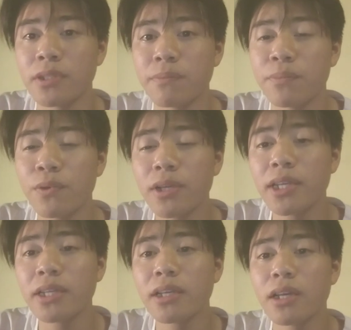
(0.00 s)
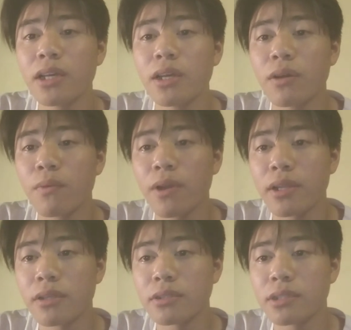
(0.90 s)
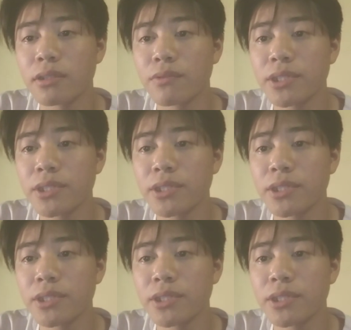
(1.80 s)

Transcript: the pulling, whether the